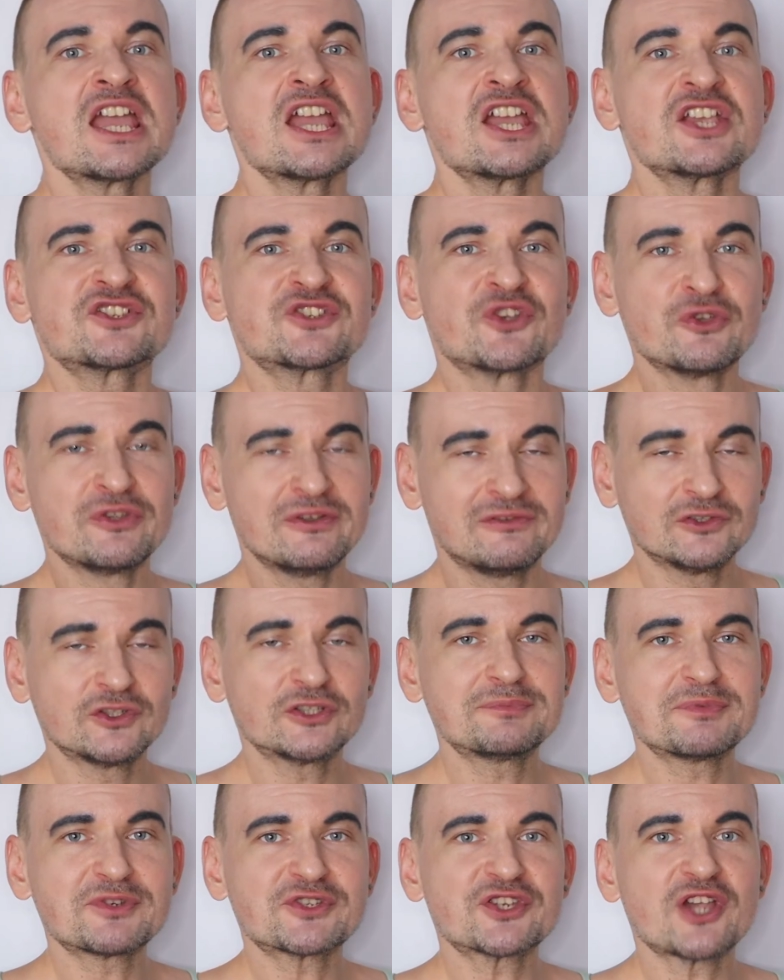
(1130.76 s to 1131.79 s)
so you'll
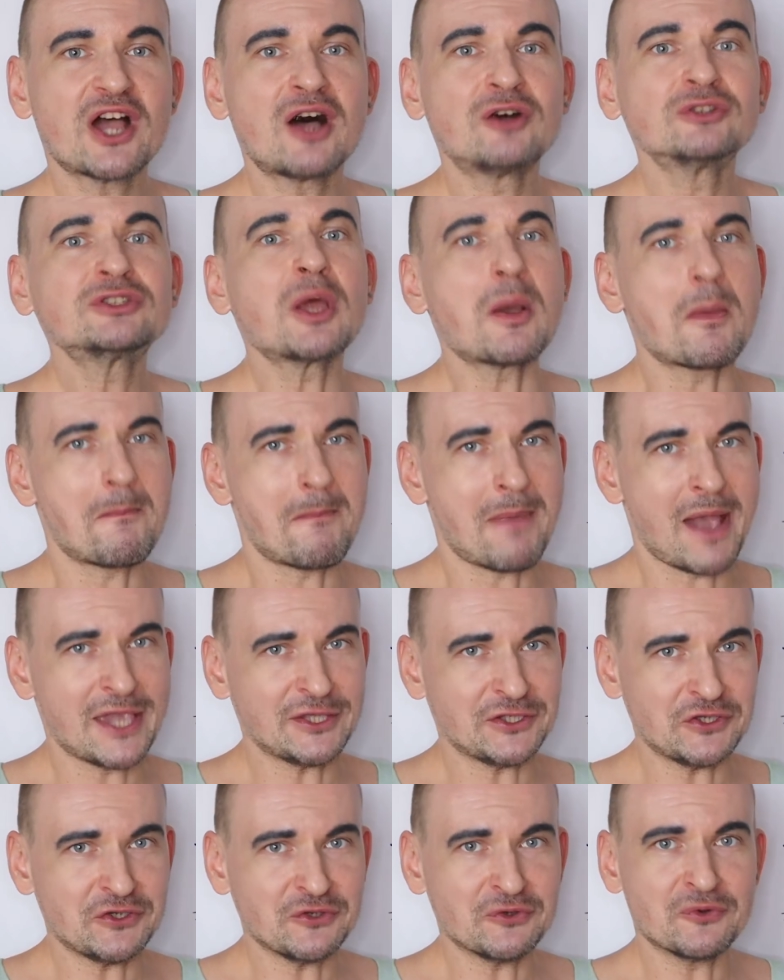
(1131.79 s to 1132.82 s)
not miss out my
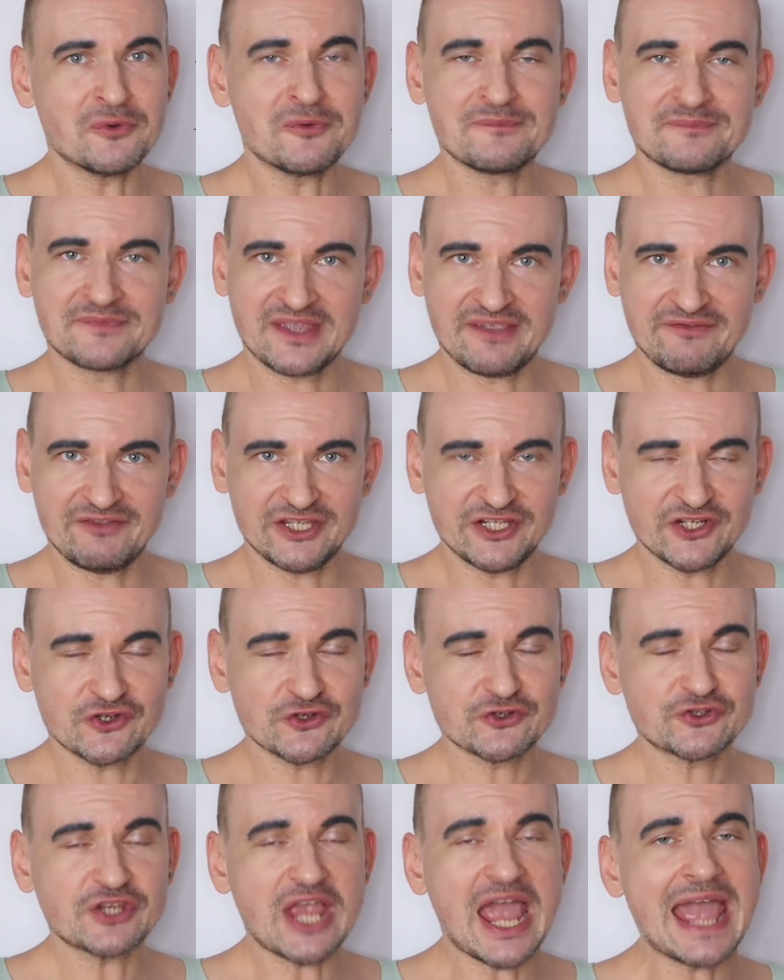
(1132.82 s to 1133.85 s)
new
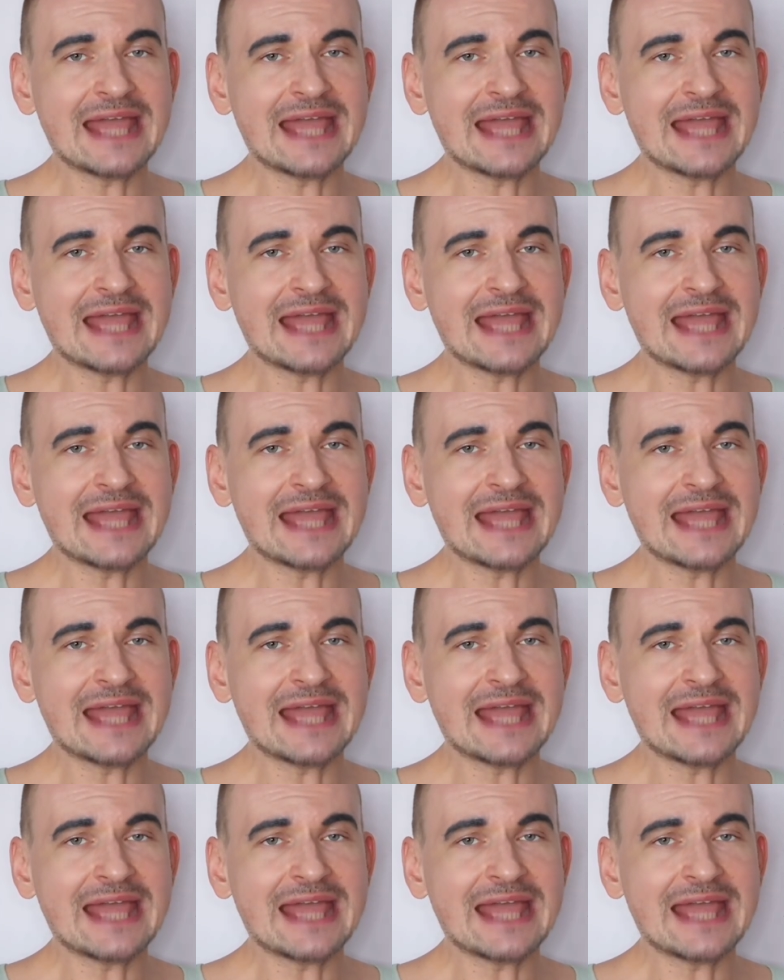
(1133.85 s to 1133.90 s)
videos.